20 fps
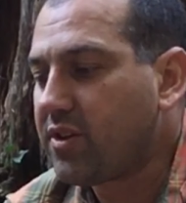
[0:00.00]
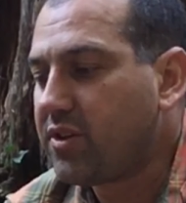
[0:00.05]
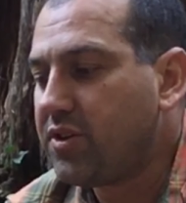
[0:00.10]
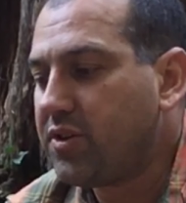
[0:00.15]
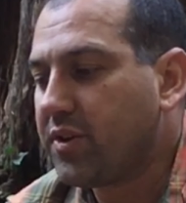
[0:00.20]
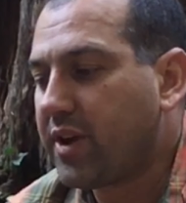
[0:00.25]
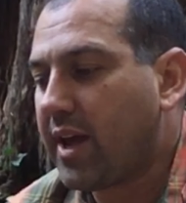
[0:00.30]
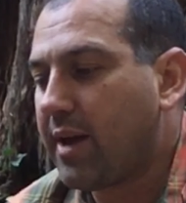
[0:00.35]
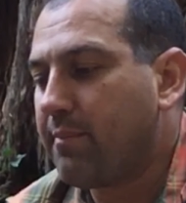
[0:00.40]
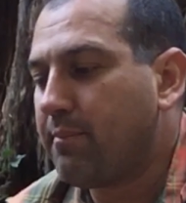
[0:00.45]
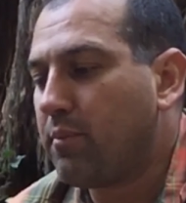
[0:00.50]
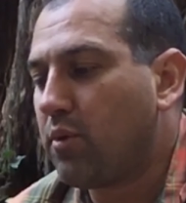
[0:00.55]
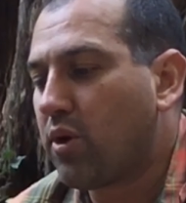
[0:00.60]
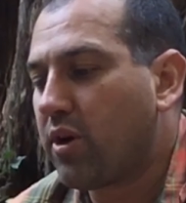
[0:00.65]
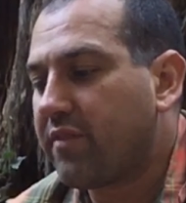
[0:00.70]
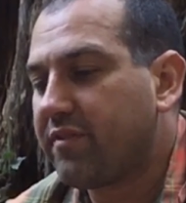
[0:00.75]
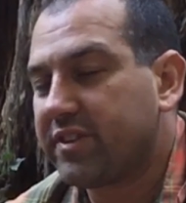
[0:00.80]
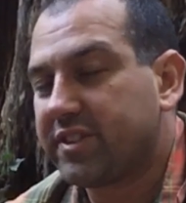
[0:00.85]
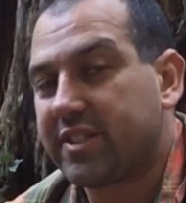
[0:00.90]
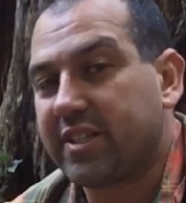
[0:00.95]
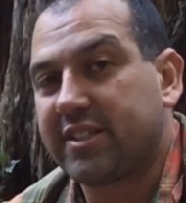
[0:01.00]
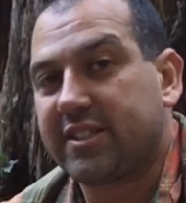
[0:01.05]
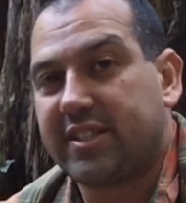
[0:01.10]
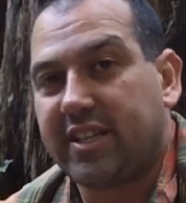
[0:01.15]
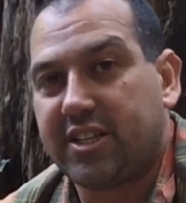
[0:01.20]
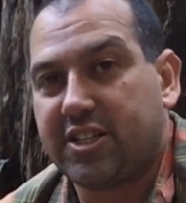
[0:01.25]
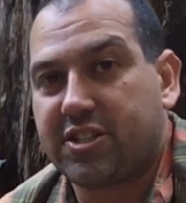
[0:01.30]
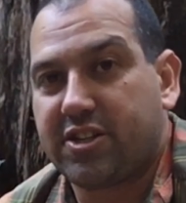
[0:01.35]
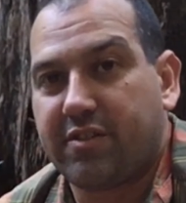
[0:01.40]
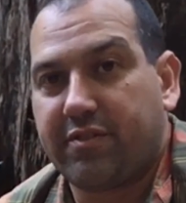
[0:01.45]
You get more of a
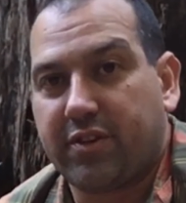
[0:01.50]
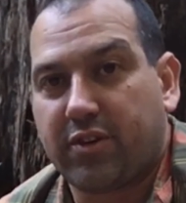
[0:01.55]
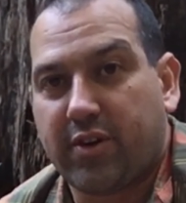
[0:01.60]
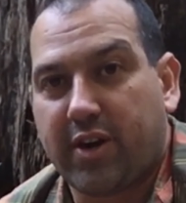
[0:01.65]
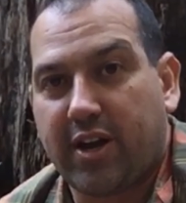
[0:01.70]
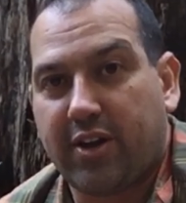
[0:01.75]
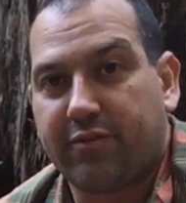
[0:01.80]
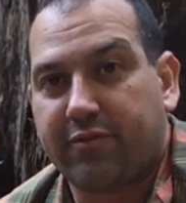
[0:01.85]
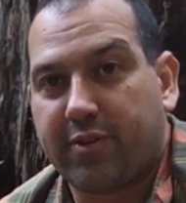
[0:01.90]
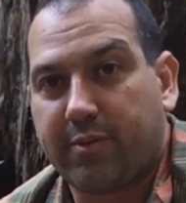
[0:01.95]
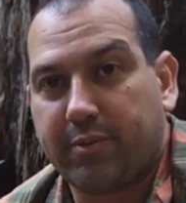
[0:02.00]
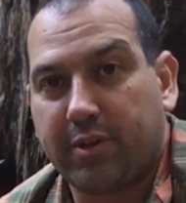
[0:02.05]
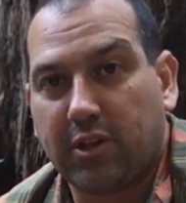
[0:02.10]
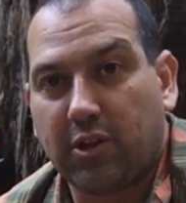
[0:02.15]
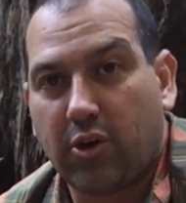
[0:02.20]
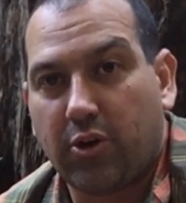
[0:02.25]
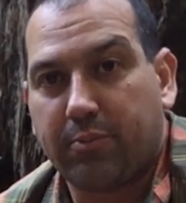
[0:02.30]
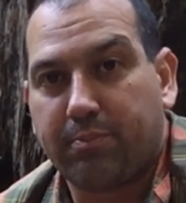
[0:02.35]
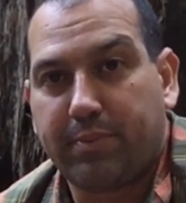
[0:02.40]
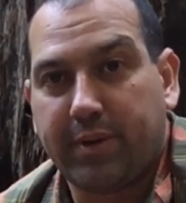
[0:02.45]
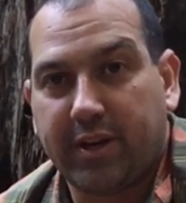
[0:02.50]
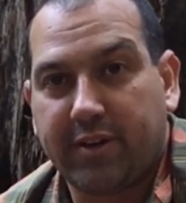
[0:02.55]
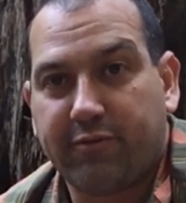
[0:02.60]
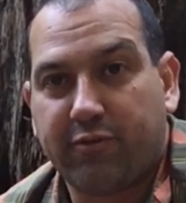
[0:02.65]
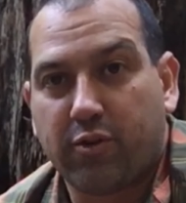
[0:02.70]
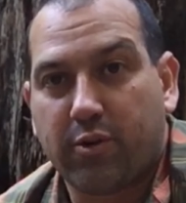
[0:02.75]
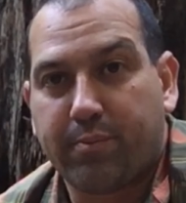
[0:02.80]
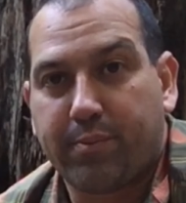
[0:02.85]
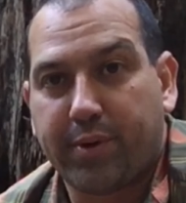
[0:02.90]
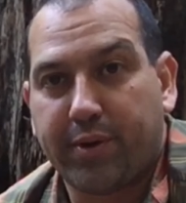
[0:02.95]
sensation of the ground from the Lone Peak
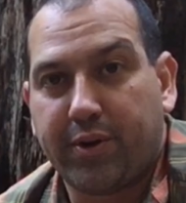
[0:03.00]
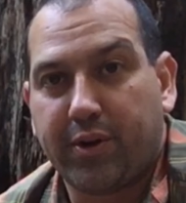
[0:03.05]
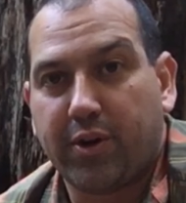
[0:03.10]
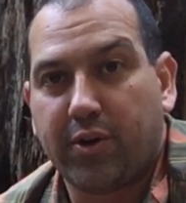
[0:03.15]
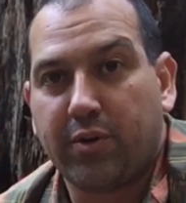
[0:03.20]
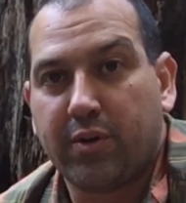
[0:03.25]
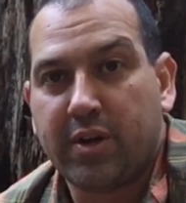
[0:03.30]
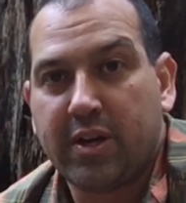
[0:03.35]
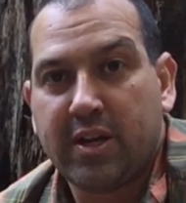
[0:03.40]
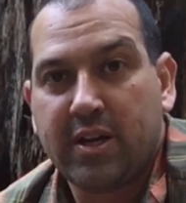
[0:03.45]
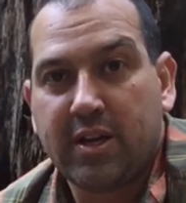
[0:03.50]
4.0